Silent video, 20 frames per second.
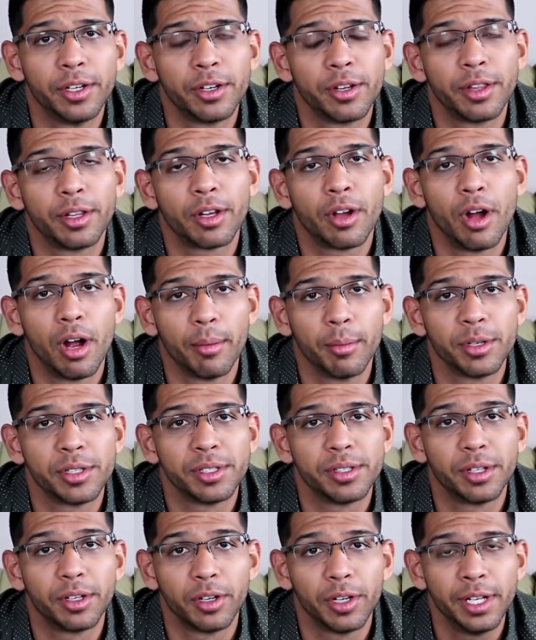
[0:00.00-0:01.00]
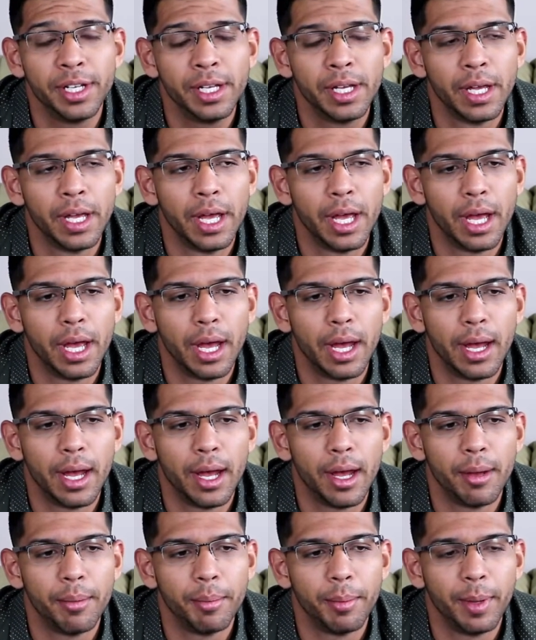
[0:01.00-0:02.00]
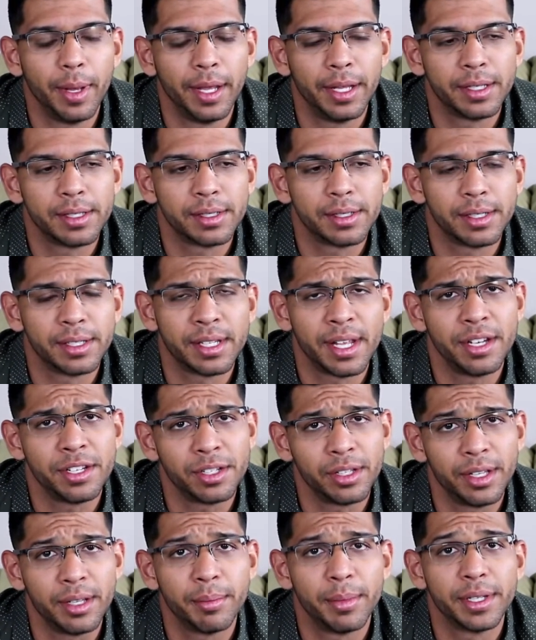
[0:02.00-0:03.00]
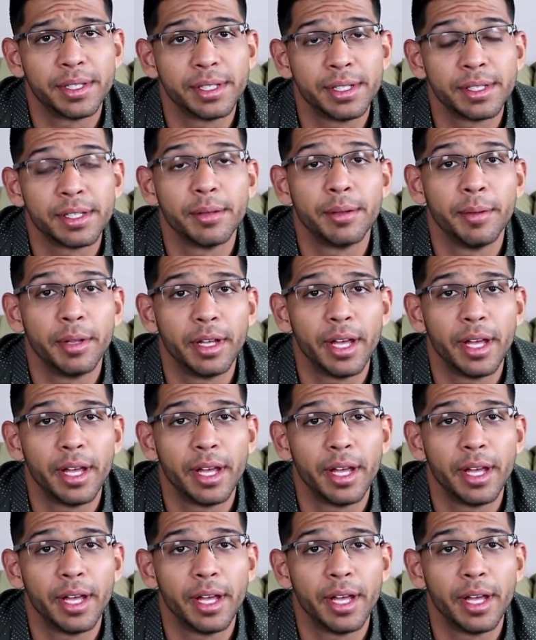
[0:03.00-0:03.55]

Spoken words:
under the Commerce degree. It's essentially business